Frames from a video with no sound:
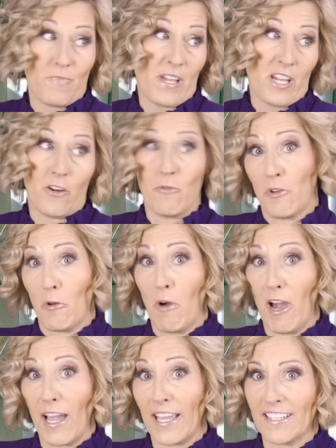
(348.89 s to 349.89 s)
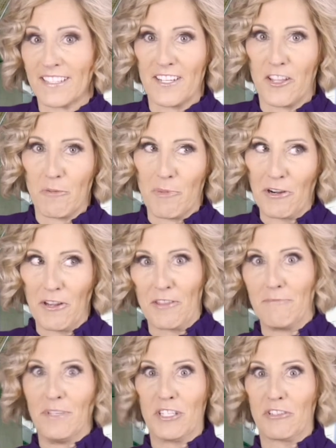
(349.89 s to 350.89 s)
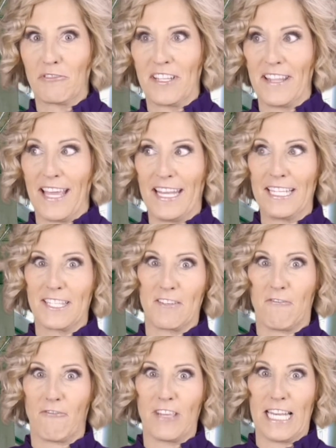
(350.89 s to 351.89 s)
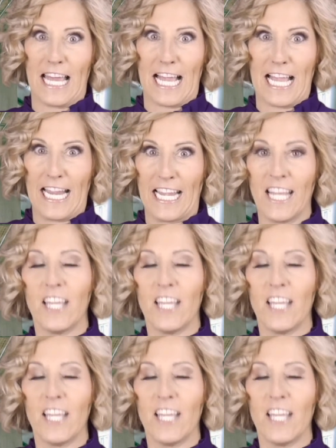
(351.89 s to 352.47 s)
I don't know why, it's another part of the mystery that is the feline,